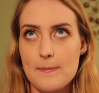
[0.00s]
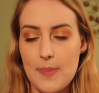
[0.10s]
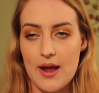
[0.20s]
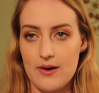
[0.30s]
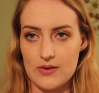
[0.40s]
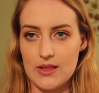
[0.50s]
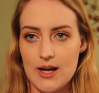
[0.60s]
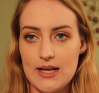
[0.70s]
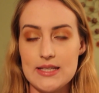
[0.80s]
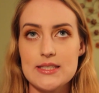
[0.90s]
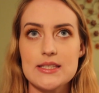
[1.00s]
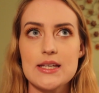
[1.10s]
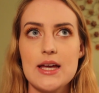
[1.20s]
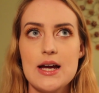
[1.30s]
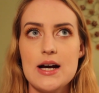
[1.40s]
paralyzed.
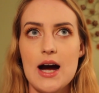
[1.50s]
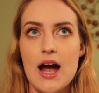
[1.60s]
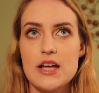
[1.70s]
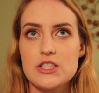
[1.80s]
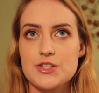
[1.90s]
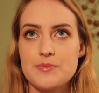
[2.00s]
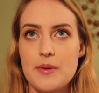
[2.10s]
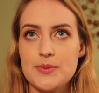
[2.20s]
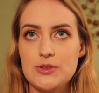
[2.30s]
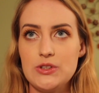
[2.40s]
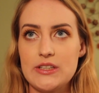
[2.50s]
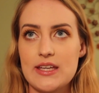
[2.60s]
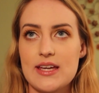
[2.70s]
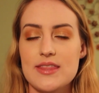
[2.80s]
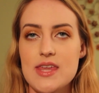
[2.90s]
I just remember
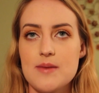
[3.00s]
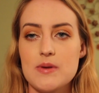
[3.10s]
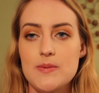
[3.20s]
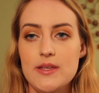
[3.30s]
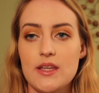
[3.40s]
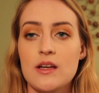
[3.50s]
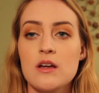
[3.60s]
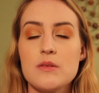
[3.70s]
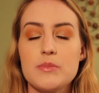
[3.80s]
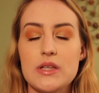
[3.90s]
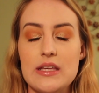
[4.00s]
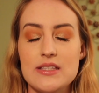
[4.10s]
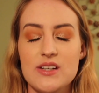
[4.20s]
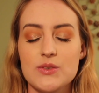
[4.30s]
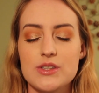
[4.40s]
looking at them and being like,
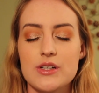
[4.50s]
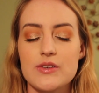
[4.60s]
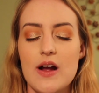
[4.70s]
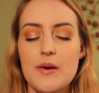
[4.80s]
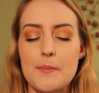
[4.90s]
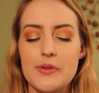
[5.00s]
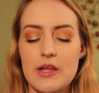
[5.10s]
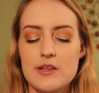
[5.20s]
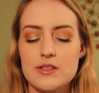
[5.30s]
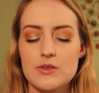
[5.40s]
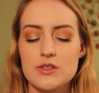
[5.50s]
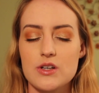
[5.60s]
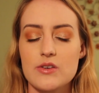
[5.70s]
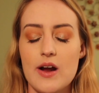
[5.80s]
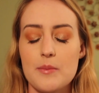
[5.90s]
please don't turn around, please don't
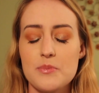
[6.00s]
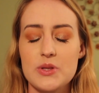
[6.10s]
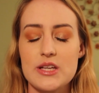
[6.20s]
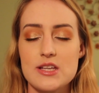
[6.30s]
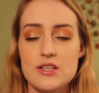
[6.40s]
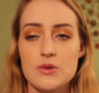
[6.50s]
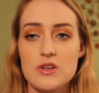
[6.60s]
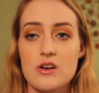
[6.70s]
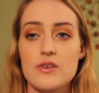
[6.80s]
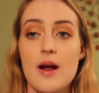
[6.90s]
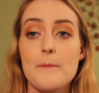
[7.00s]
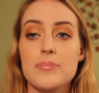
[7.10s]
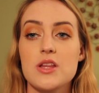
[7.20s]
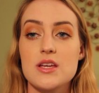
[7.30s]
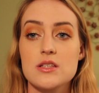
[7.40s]
turn around, please don't turn
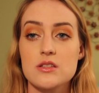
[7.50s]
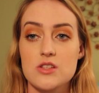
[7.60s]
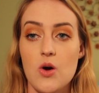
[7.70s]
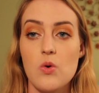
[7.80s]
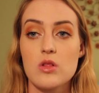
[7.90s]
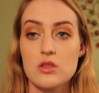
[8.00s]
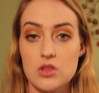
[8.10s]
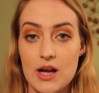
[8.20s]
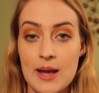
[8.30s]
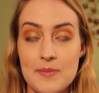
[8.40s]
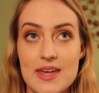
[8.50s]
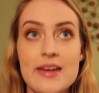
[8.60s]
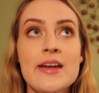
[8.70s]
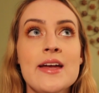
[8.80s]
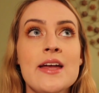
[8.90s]
around, please don't look at
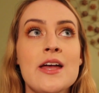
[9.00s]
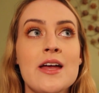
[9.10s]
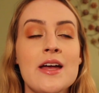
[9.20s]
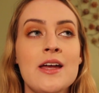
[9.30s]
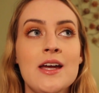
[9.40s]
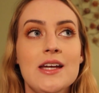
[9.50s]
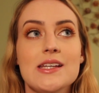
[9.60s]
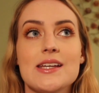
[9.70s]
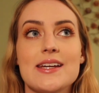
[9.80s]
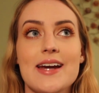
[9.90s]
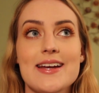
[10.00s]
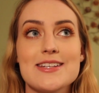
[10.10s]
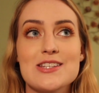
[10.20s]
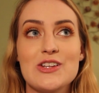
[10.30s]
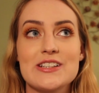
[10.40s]
me. Like, I
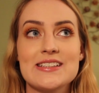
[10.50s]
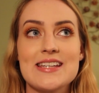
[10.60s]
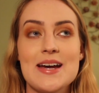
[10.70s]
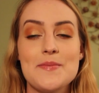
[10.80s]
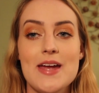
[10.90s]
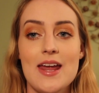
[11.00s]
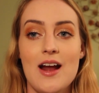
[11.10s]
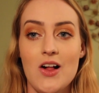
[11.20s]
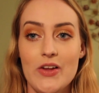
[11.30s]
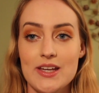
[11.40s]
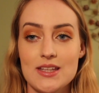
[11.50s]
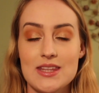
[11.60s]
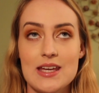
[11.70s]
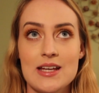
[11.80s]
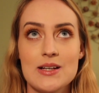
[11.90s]
just looked at them, and all I could
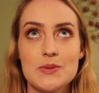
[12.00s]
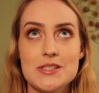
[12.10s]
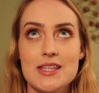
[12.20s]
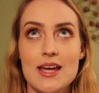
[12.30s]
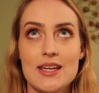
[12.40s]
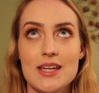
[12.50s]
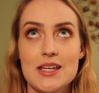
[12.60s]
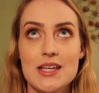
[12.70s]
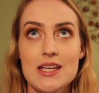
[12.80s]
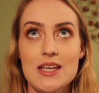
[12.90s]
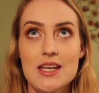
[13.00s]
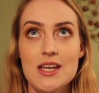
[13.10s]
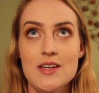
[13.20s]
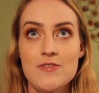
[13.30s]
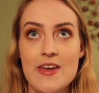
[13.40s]
think was like,
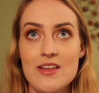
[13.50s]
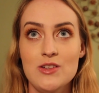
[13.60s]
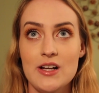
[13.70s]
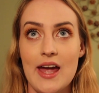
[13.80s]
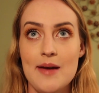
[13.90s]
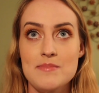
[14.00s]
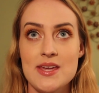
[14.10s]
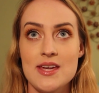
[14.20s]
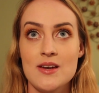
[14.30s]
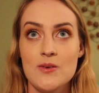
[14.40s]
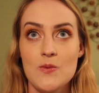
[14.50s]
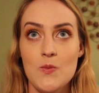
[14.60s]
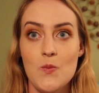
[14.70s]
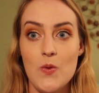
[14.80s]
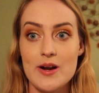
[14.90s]
if they look at me,
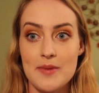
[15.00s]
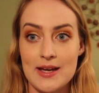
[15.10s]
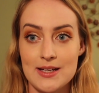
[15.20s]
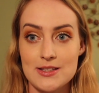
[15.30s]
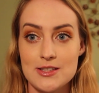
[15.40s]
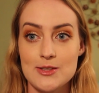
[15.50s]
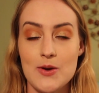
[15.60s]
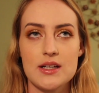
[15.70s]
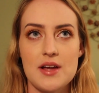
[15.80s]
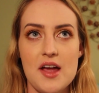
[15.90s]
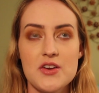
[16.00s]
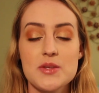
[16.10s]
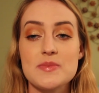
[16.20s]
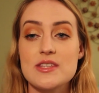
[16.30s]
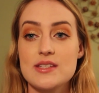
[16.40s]
what am I gonna do? I heard
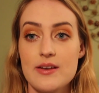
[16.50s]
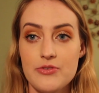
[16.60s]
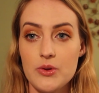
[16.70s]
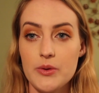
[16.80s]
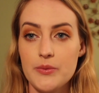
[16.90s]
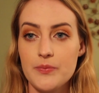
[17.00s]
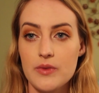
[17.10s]
them sniffle,